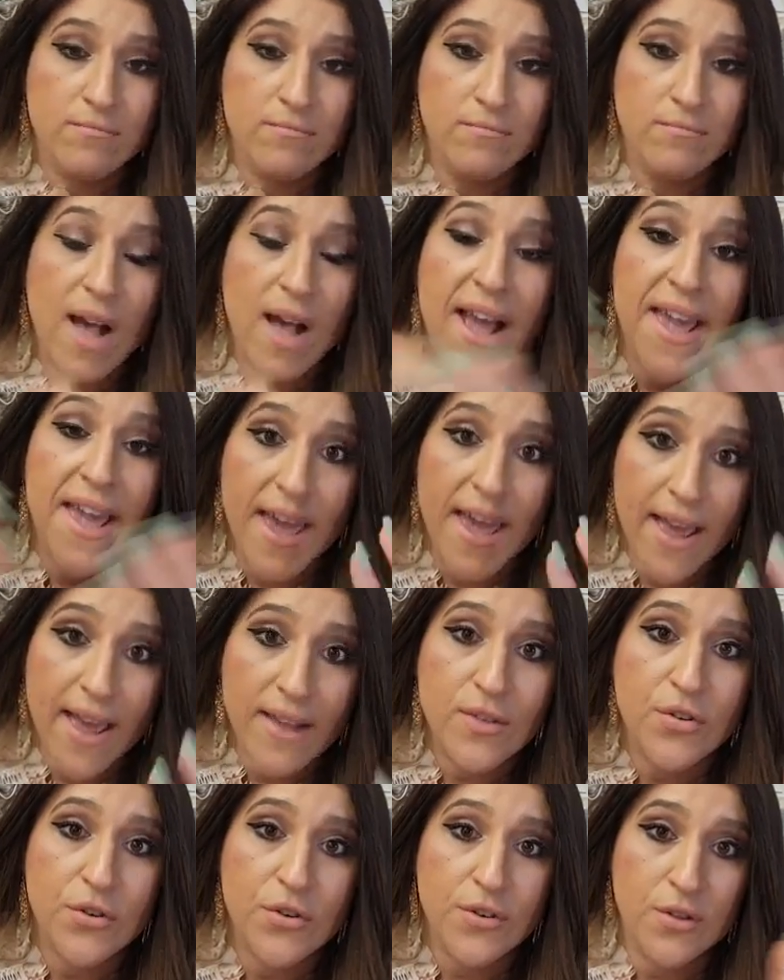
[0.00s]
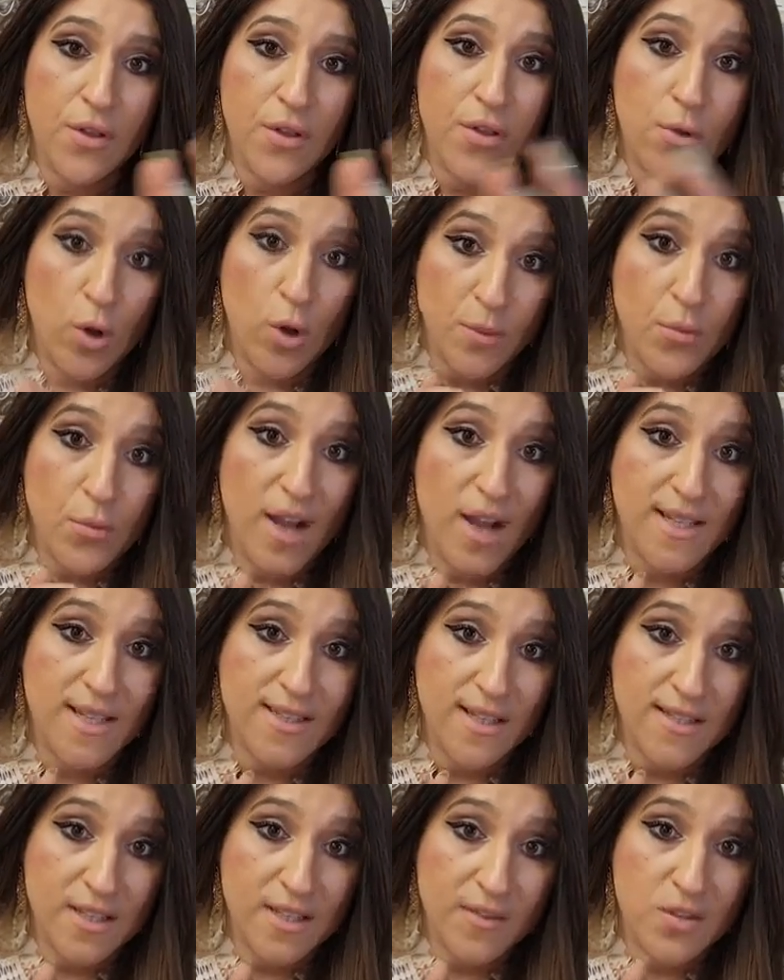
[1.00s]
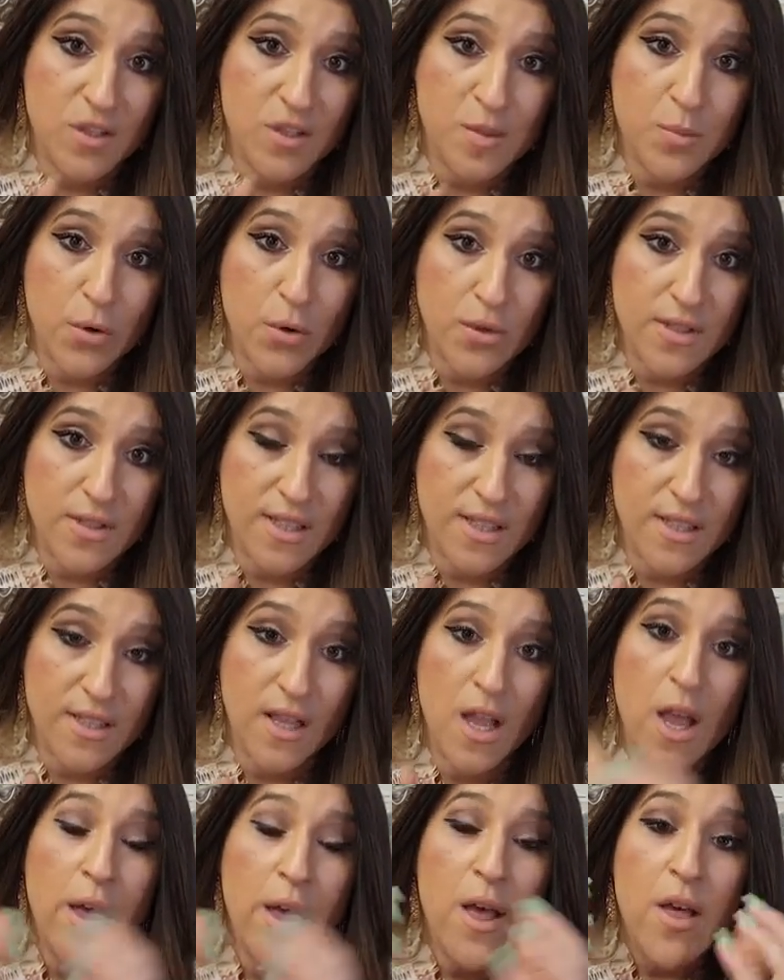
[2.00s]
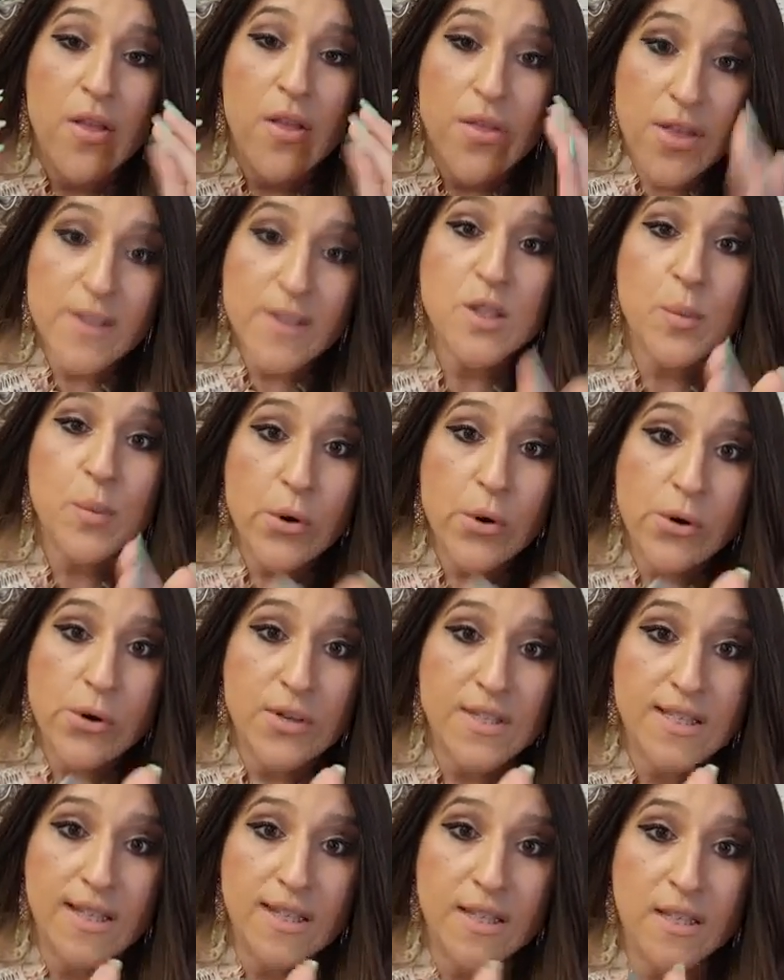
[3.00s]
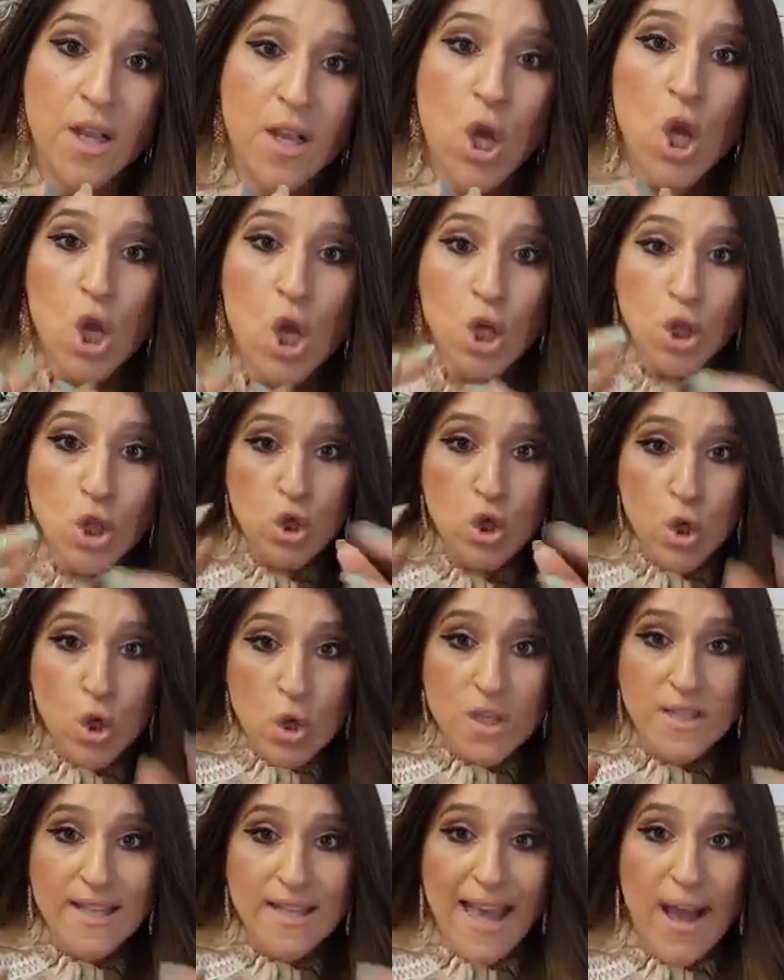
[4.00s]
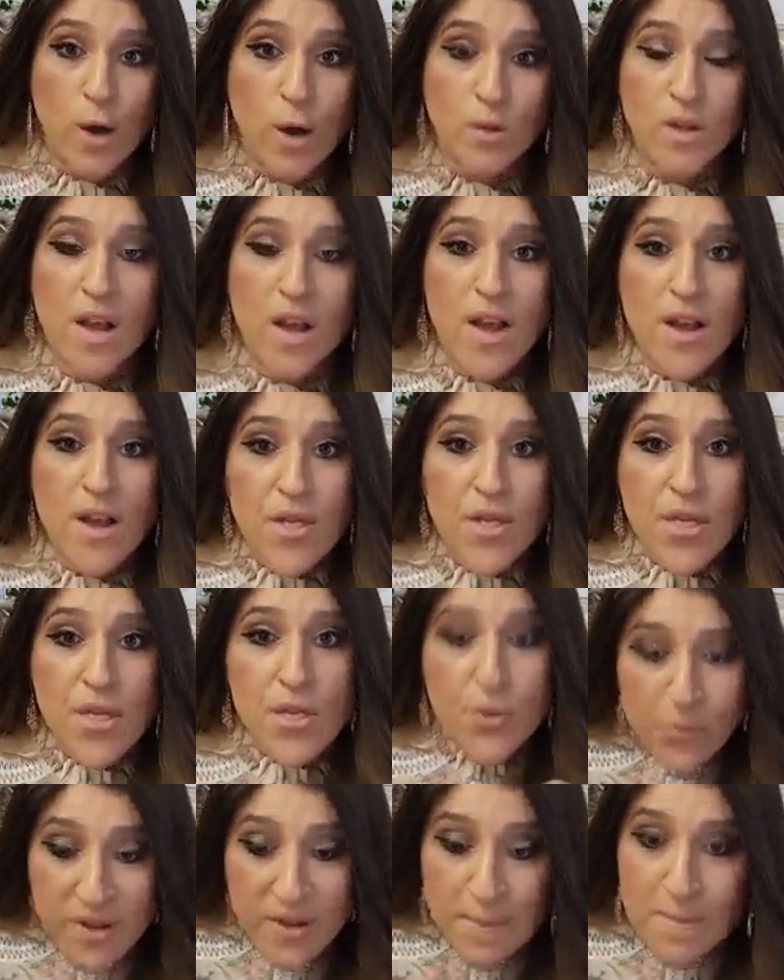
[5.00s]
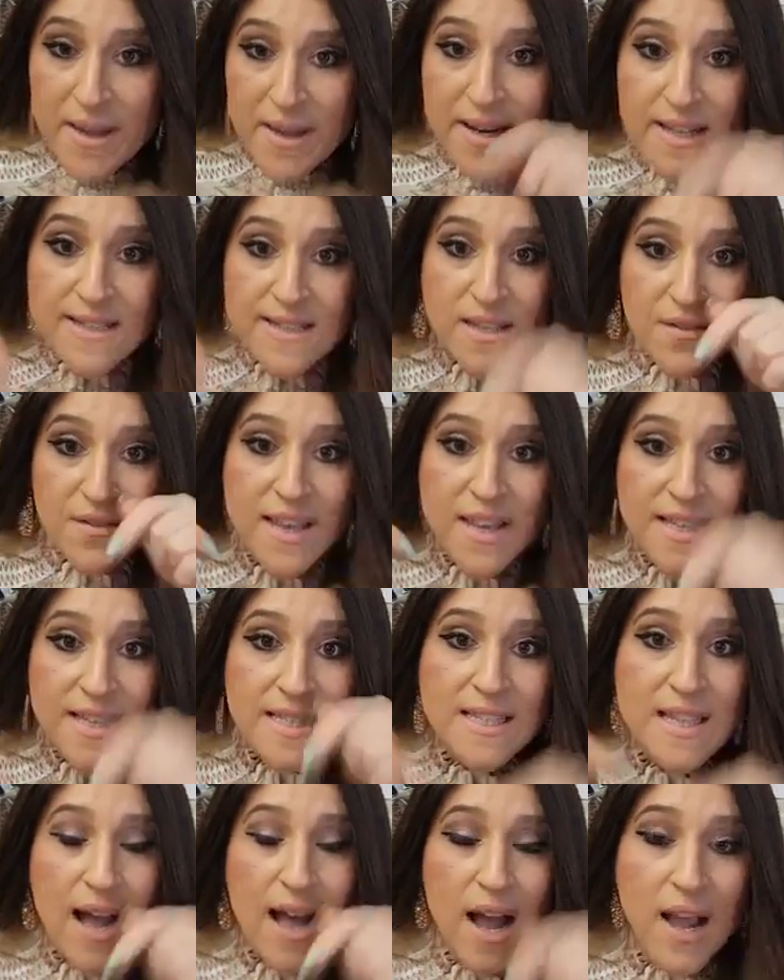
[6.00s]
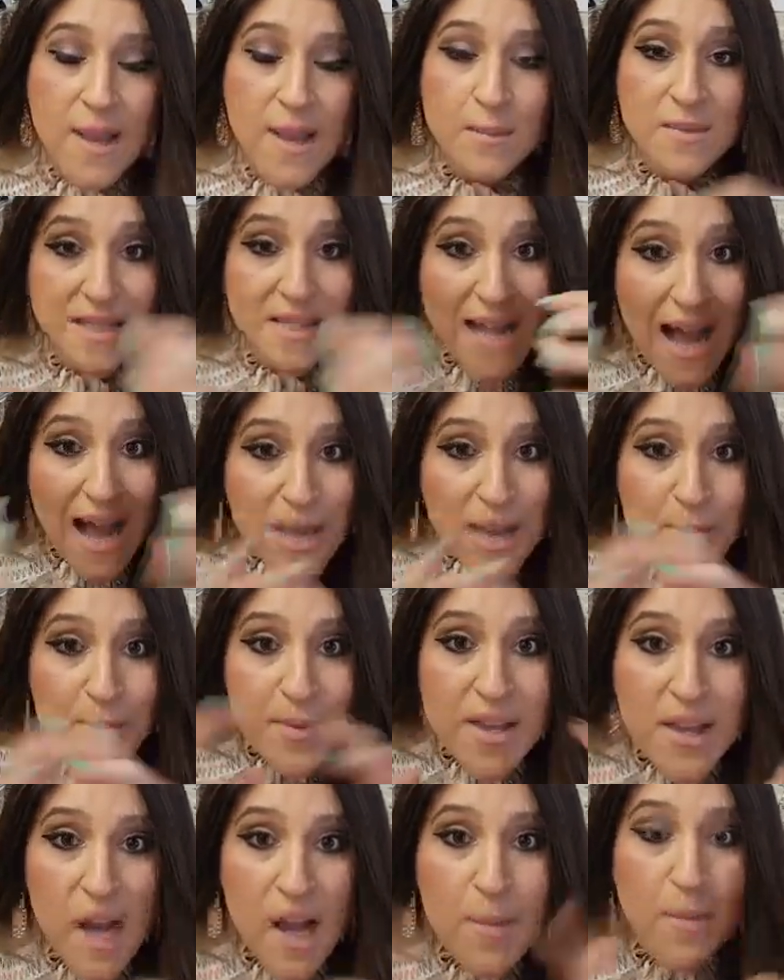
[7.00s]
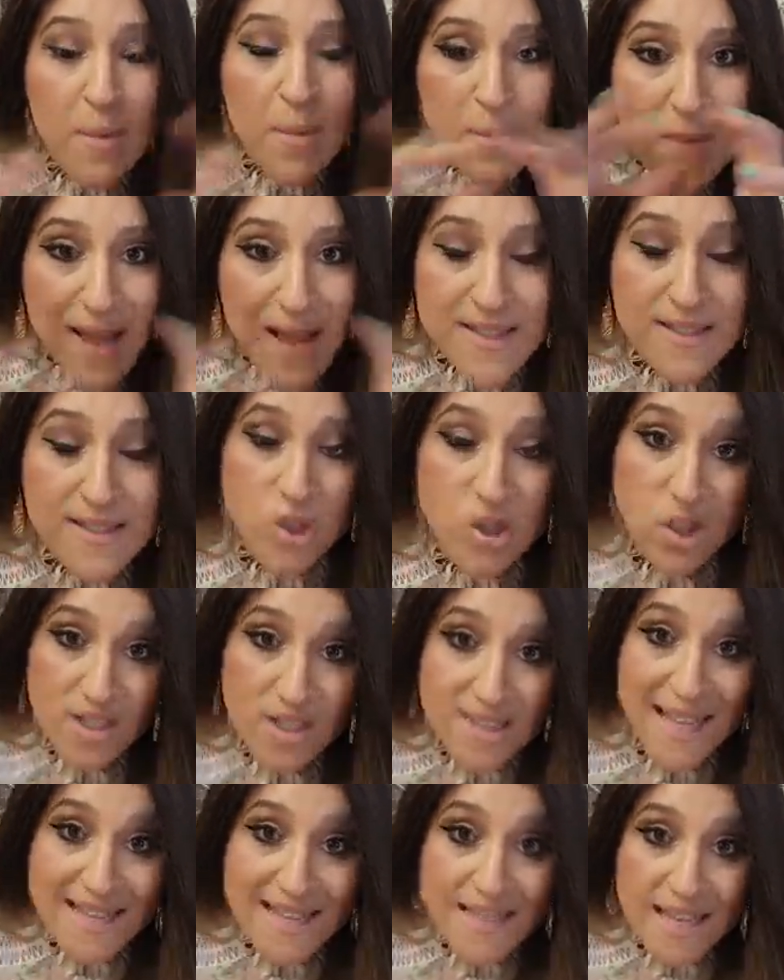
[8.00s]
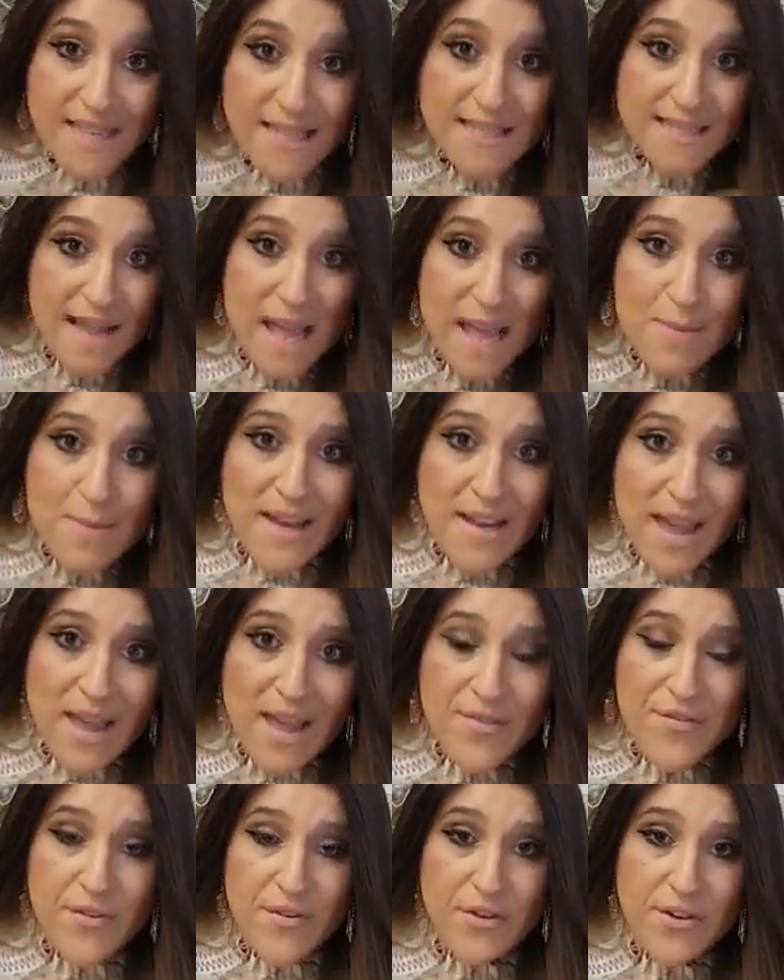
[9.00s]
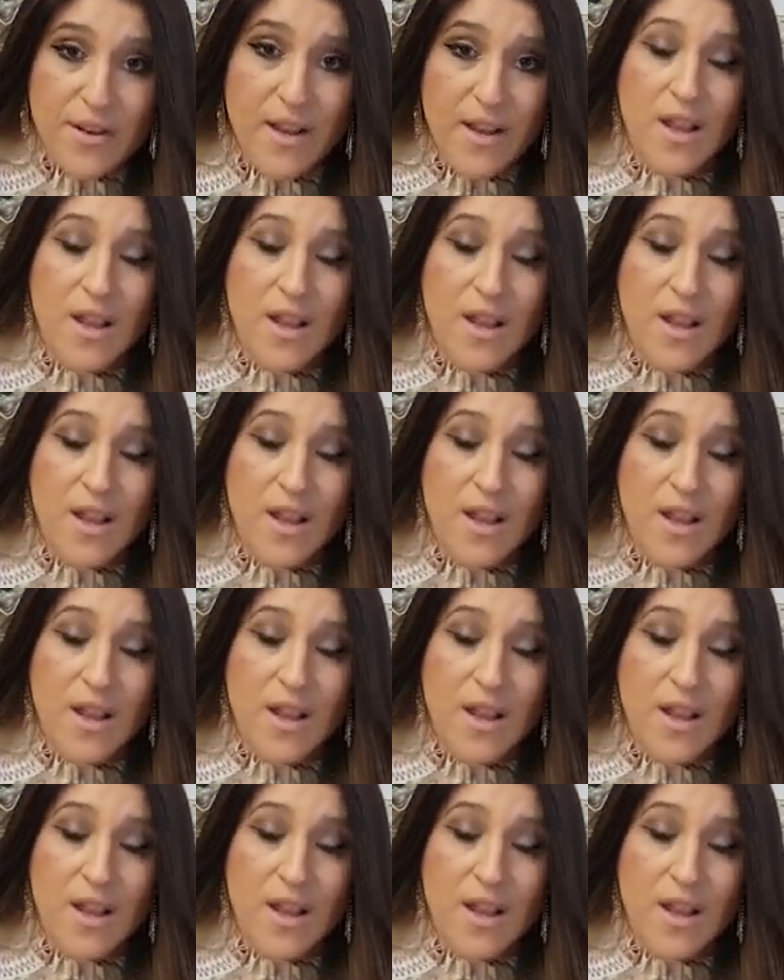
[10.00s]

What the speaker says: I entered the thought process of this person. This person took down 3 minutes of his time typing up a message, because that takes time and effort.